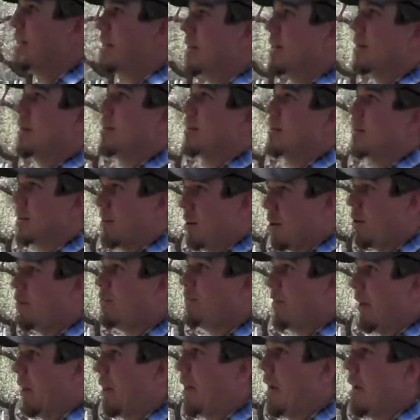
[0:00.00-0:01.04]
at you know
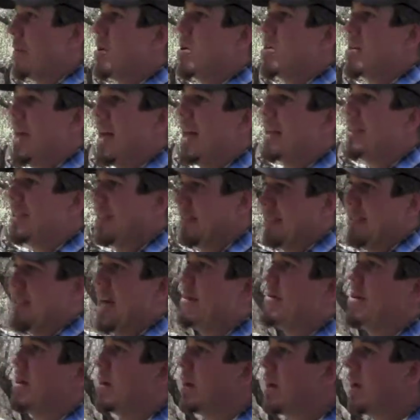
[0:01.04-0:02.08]
filling up your tents at
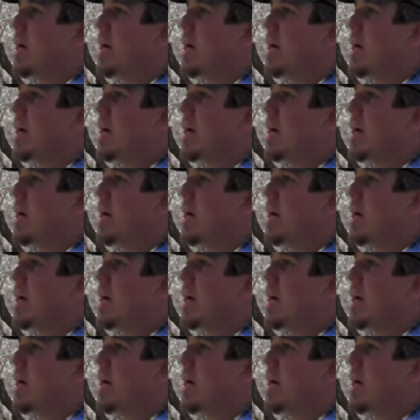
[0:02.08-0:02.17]
seven,